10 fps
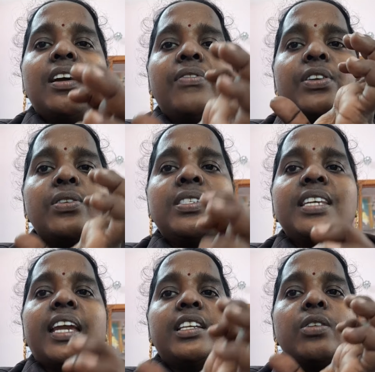Windows
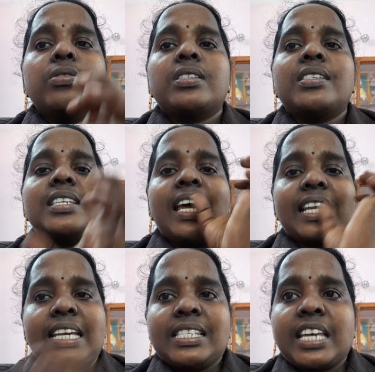8 uses a
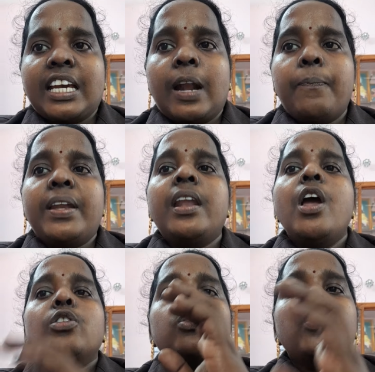recycle pin
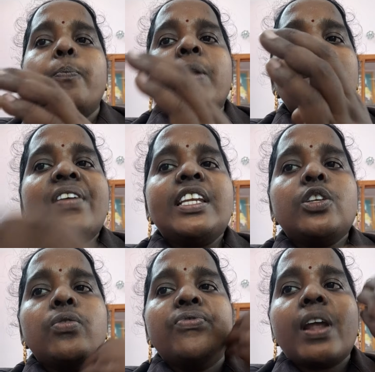to prevent
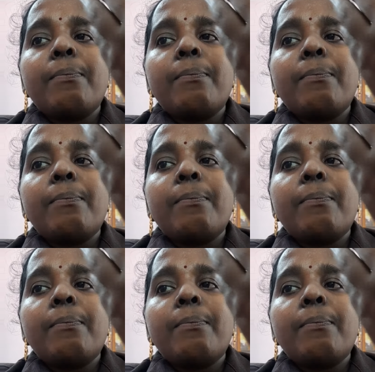you from